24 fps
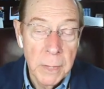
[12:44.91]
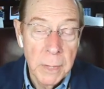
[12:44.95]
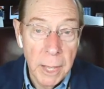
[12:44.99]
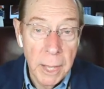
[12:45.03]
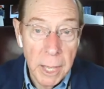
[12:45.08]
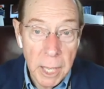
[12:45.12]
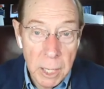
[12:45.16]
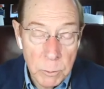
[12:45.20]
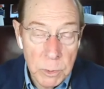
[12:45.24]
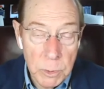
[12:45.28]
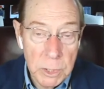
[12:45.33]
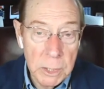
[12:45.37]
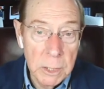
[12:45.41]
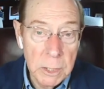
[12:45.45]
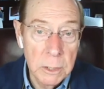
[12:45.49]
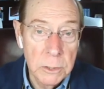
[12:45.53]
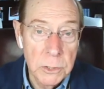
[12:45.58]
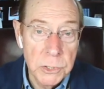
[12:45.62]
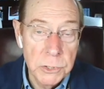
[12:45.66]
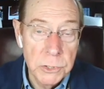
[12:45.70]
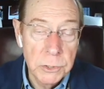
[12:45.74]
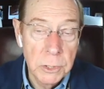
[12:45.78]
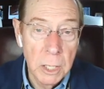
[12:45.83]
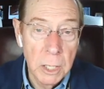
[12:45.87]
and we can
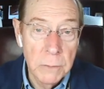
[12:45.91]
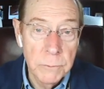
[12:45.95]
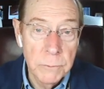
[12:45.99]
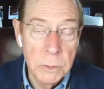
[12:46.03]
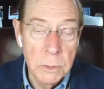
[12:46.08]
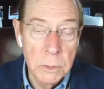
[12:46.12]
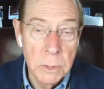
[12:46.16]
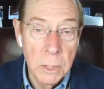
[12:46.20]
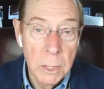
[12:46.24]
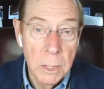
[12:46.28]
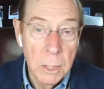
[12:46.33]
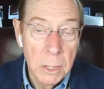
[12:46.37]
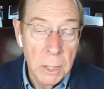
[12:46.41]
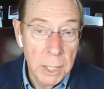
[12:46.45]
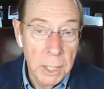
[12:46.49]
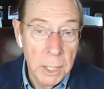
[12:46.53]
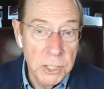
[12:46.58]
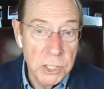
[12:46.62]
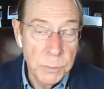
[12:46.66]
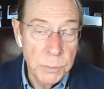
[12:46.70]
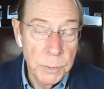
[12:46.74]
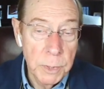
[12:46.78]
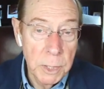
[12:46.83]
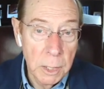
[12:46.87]
discover
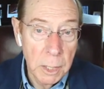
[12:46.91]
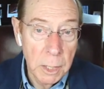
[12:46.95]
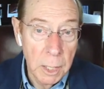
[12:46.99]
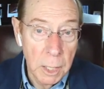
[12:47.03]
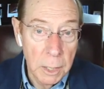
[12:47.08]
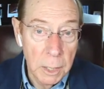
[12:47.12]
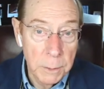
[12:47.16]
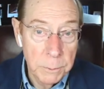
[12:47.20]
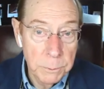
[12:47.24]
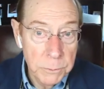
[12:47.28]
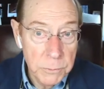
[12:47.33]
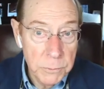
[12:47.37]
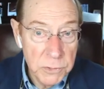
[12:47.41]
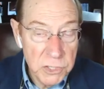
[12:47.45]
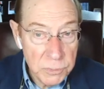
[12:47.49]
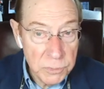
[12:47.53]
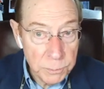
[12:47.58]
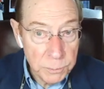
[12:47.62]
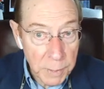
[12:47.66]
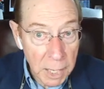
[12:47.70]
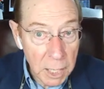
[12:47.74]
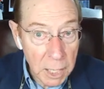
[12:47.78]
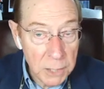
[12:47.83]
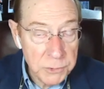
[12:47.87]
and speak our
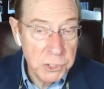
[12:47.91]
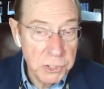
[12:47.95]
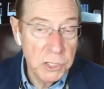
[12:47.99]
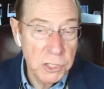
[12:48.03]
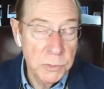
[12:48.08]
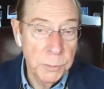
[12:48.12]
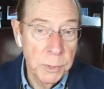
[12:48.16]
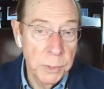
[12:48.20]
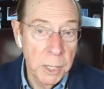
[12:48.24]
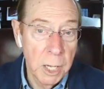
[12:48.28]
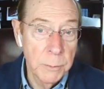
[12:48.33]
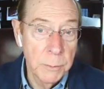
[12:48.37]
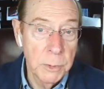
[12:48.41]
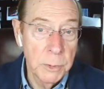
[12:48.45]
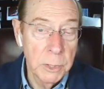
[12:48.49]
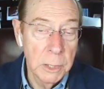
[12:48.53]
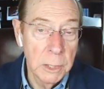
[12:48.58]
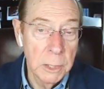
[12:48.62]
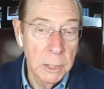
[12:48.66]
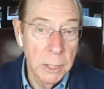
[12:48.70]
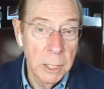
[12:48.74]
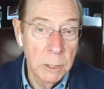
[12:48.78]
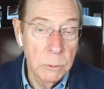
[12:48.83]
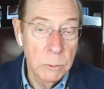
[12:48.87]
spouse's
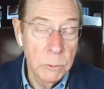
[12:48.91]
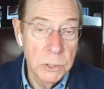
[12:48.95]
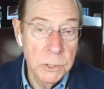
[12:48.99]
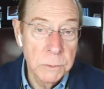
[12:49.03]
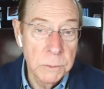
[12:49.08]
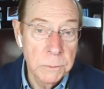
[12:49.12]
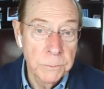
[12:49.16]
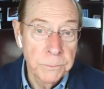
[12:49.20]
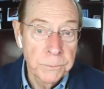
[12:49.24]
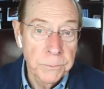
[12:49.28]
primary language